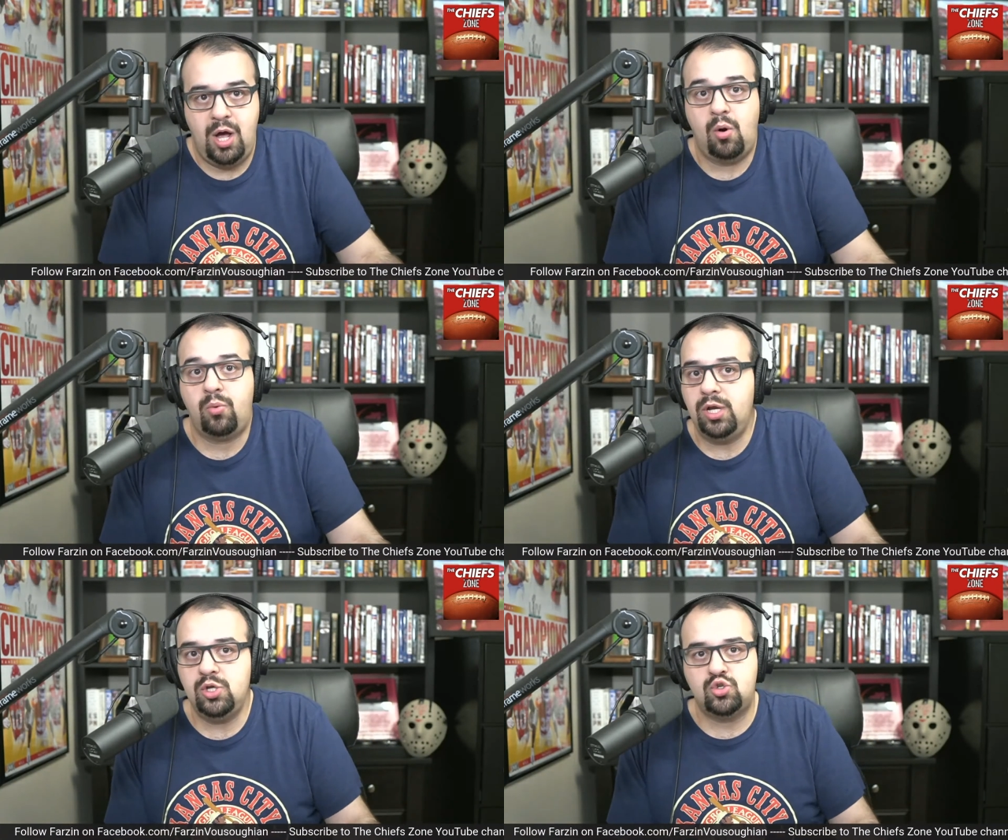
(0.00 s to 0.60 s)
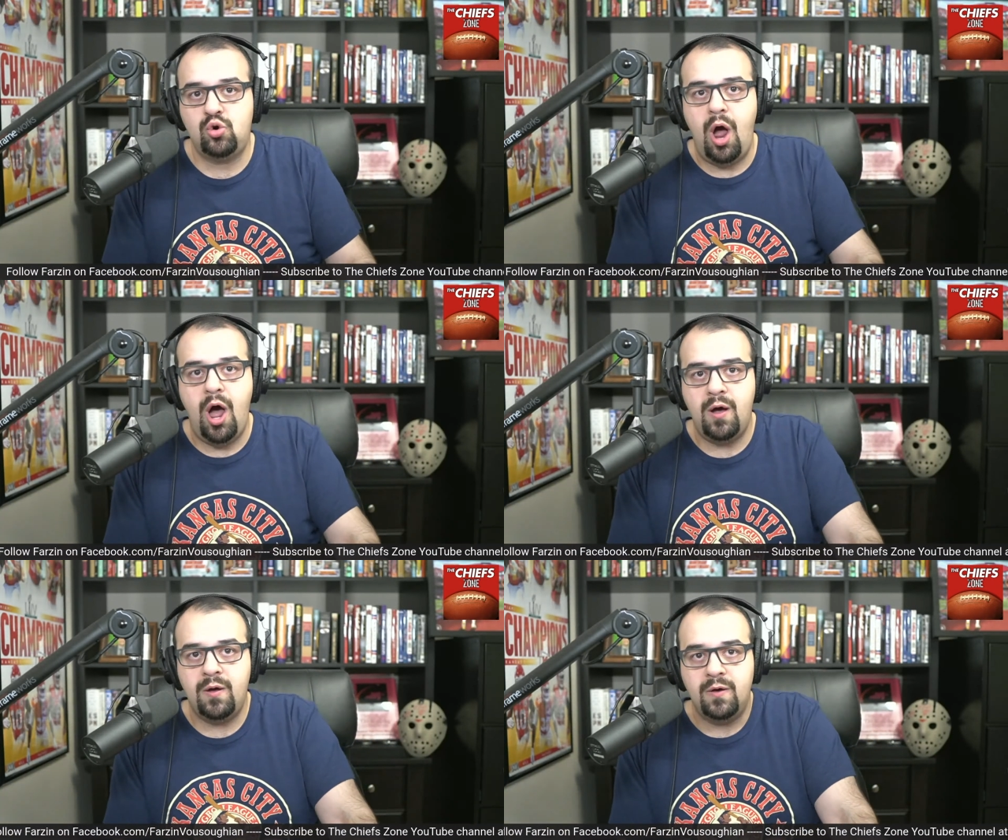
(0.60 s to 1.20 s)
a really
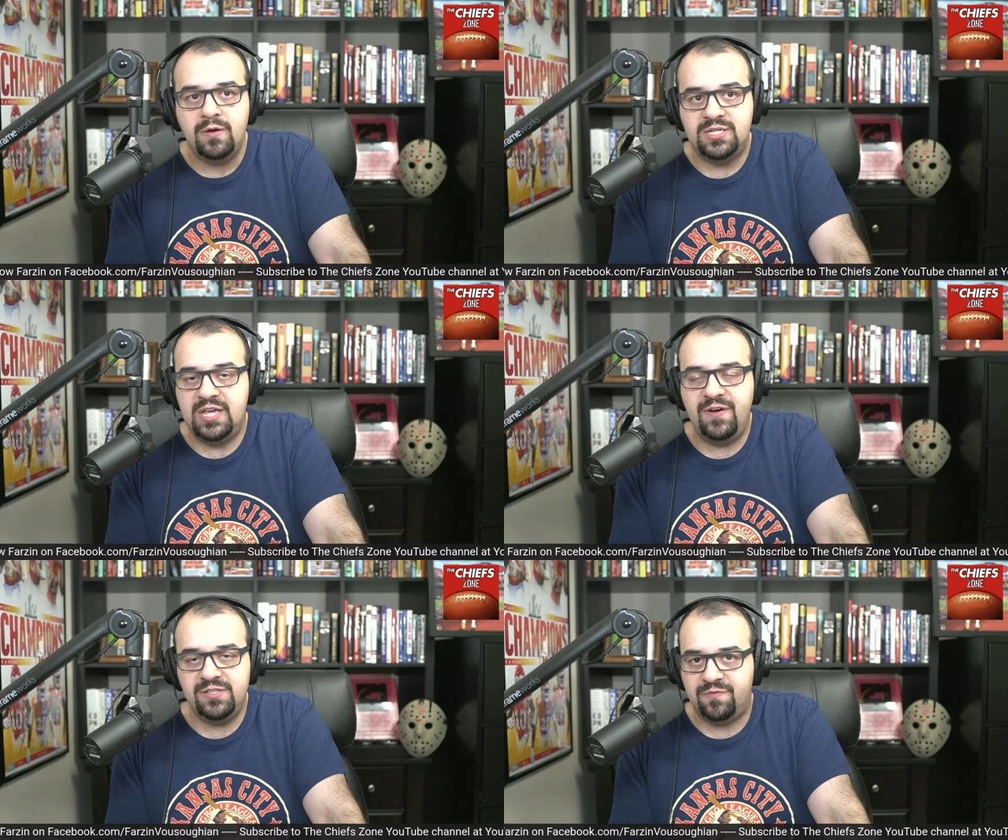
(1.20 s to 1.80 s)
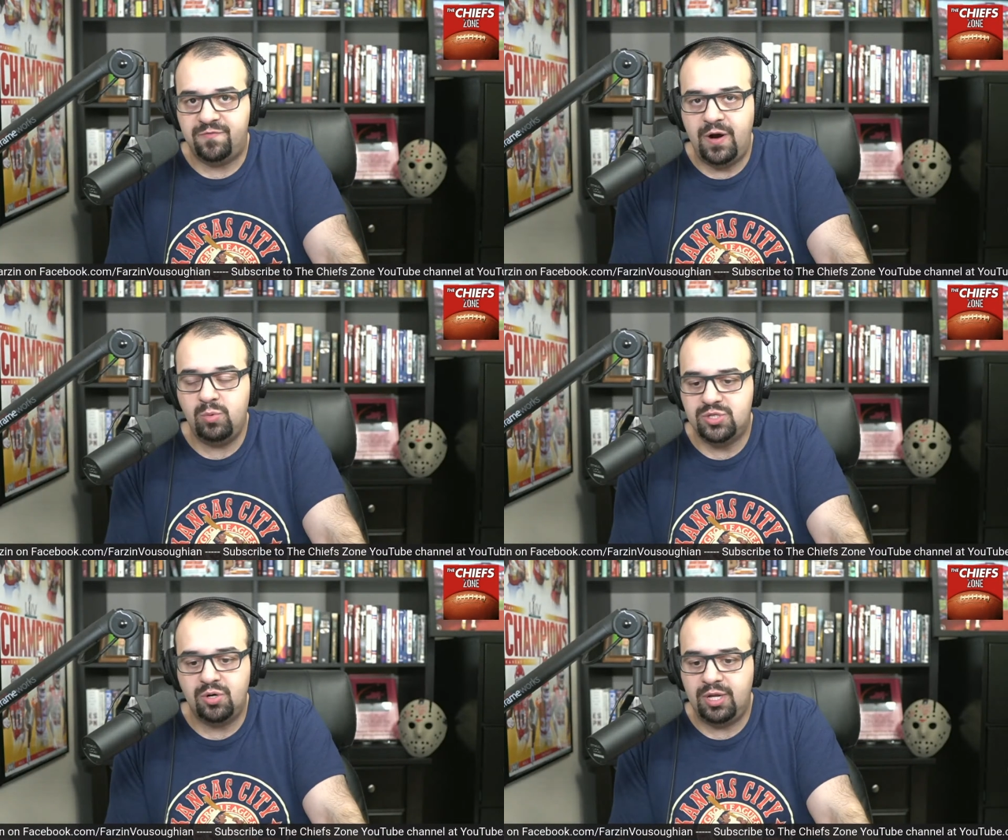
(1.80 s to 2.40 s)
strong defensive front
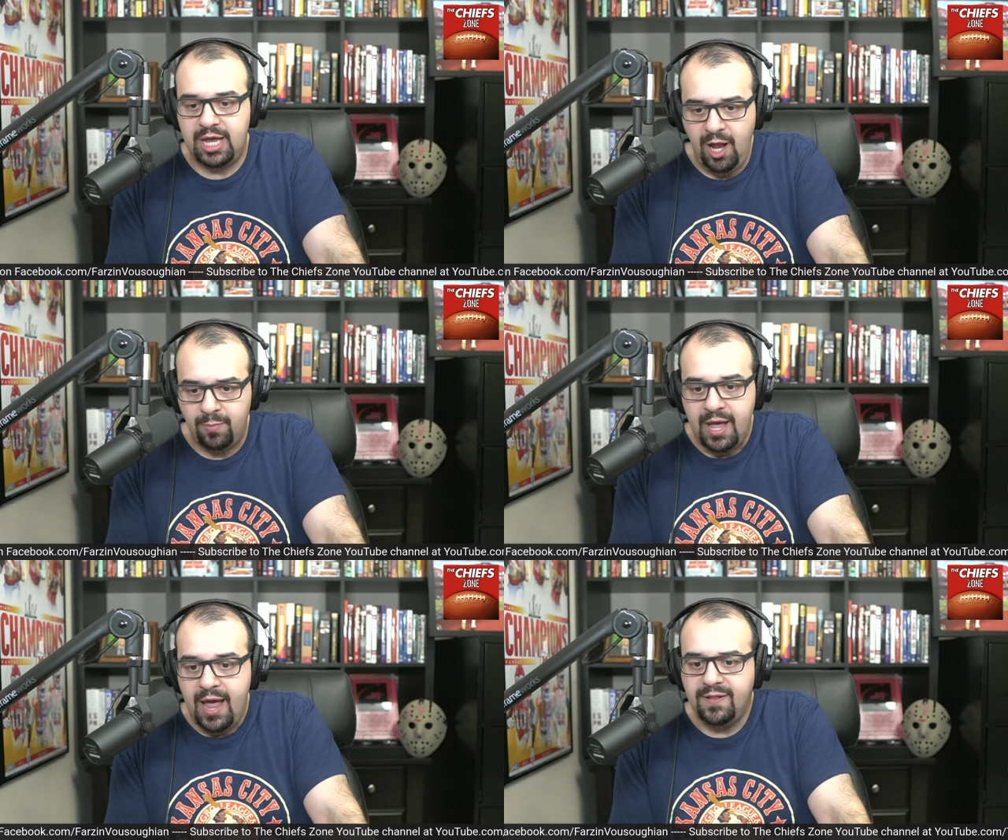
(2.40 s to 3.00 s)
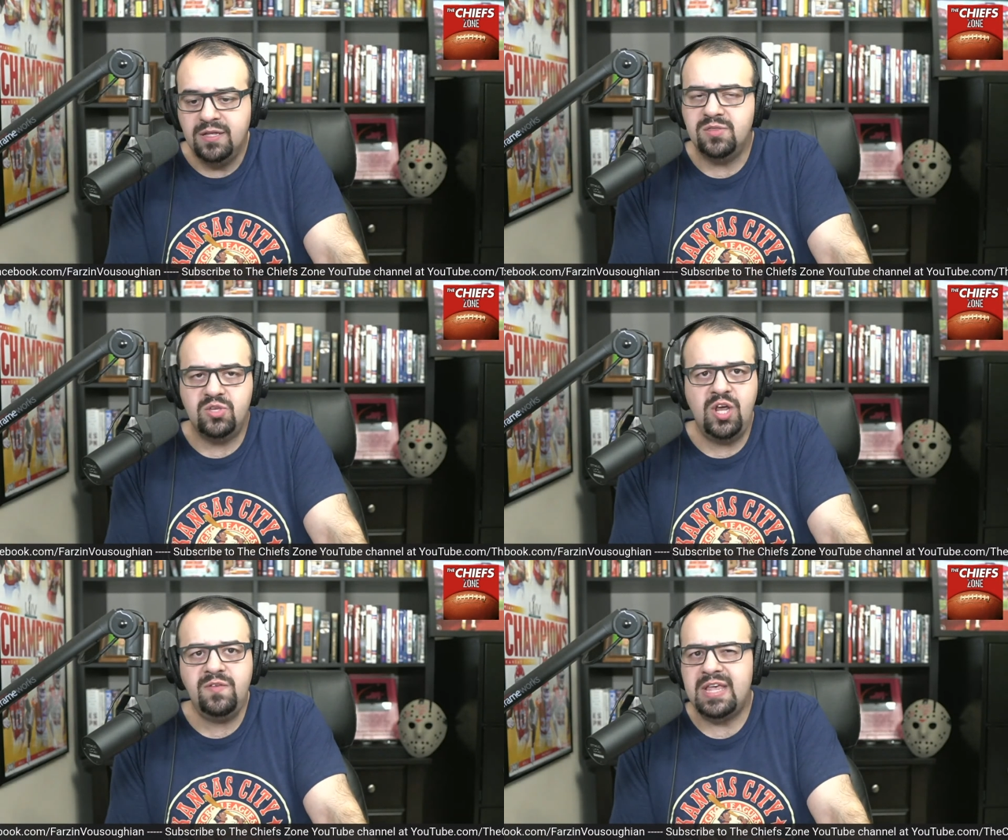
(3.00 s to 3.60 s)
would certainly help. And listen,
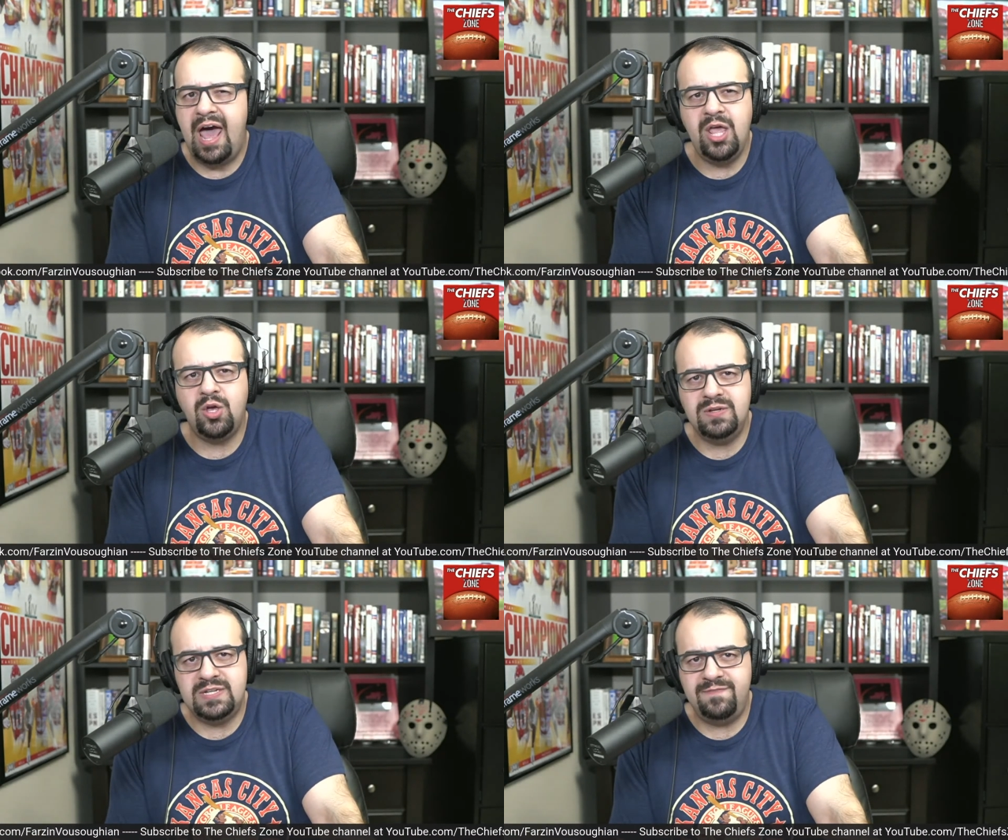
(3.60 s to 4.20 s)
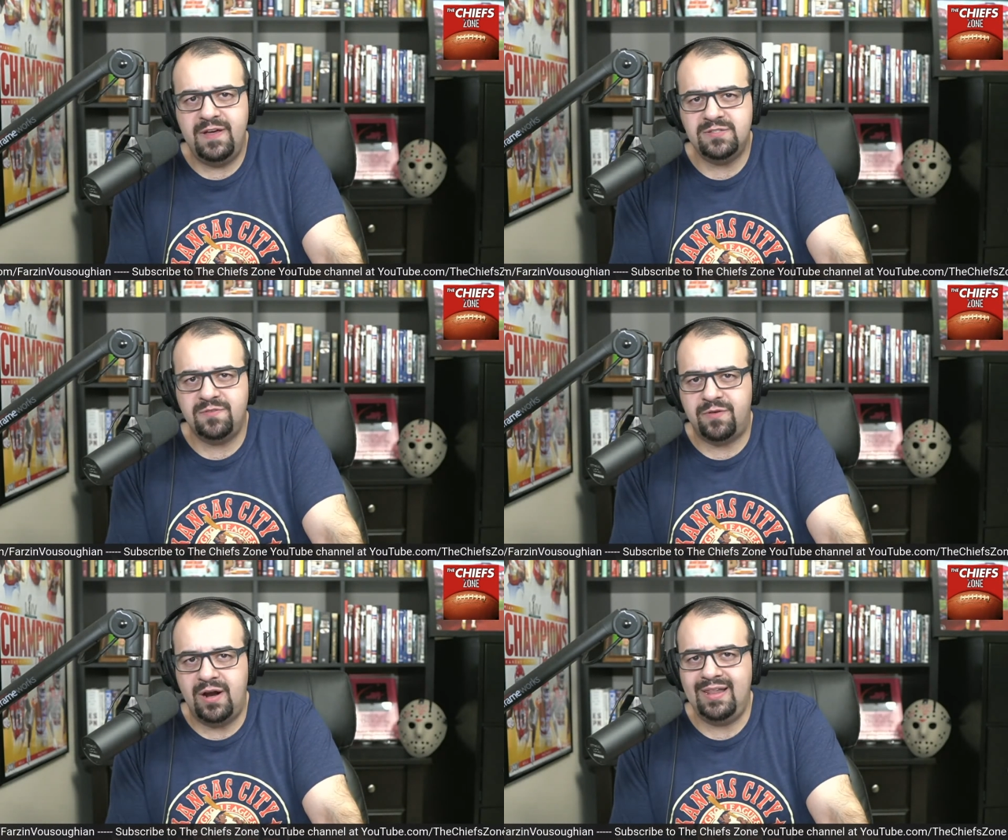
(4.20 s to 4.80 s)
the Chiefs had a good
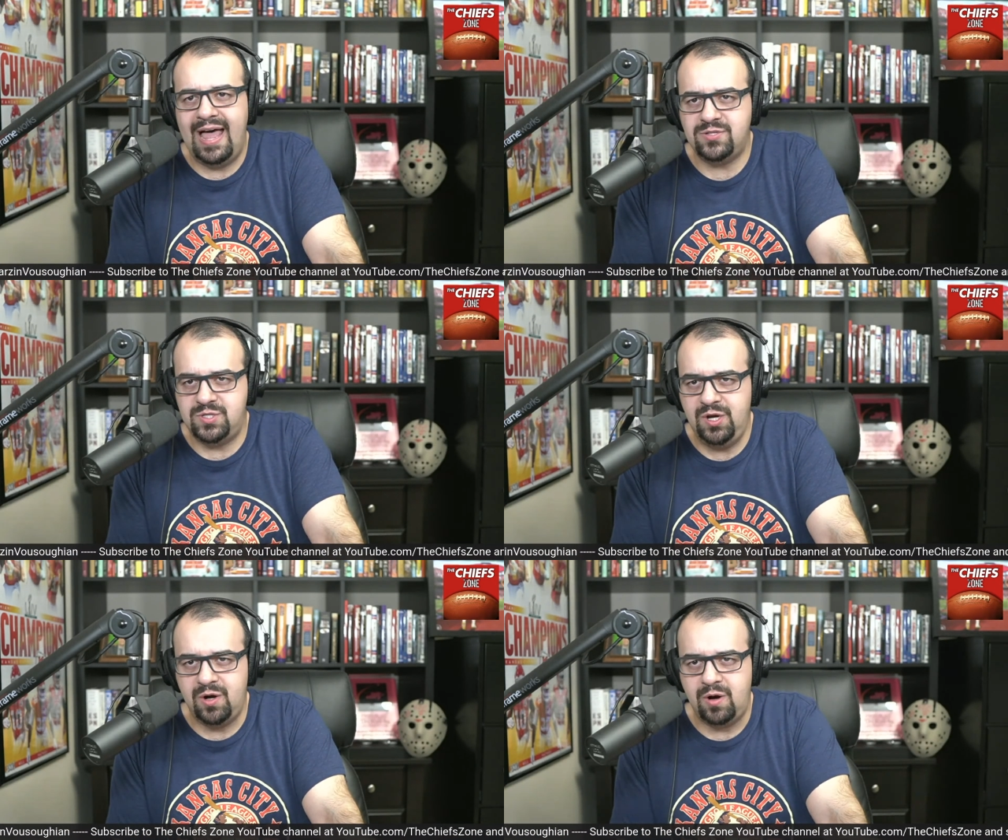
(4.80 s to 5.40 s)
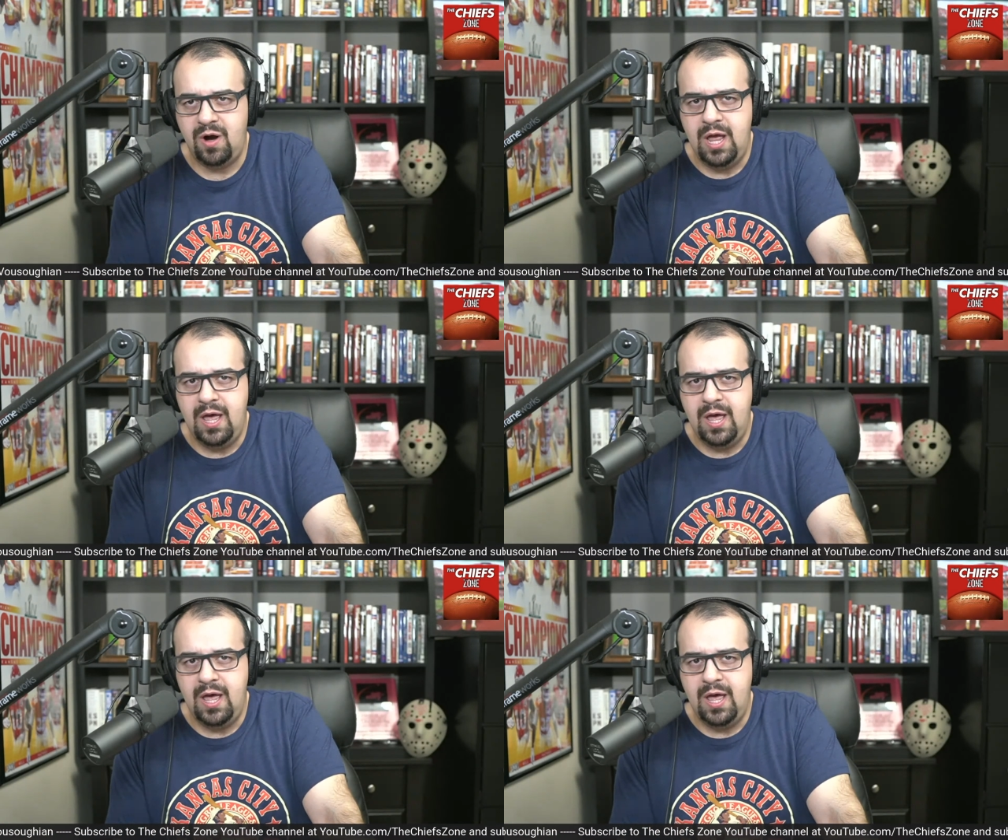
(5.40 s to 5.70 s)
defensive front last year.